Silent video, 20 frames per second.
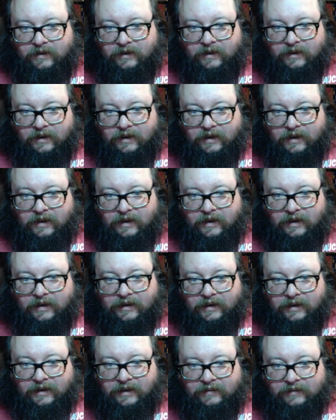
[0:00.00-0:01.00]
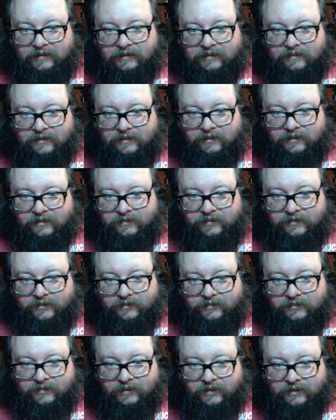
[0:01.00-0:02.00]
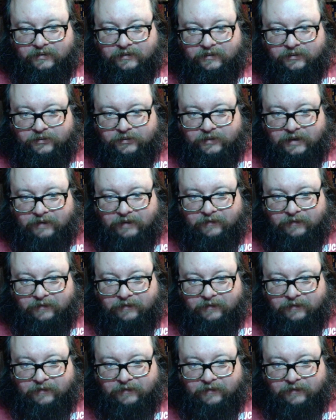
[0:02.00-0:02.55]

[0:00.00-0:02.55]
I think as long as you don't talk to the chat,